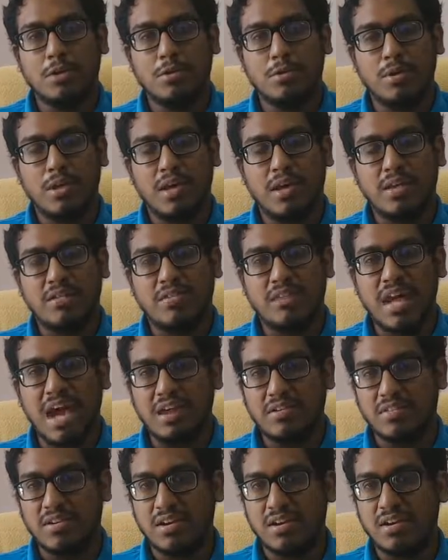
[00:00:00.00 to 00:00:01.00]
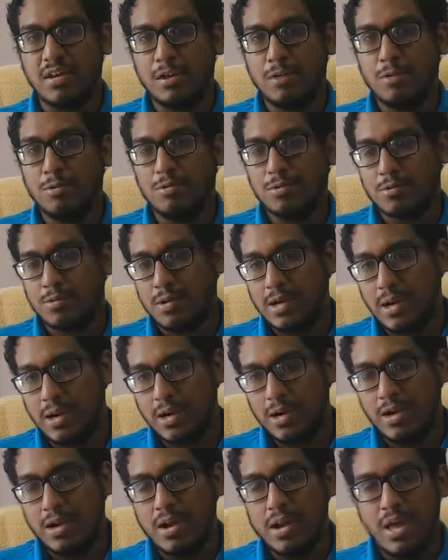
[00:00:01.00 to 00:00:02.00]
today is Dashing D2
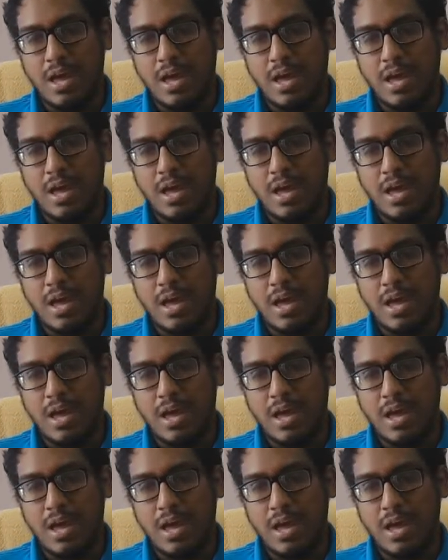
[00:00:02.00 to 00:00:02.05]
Square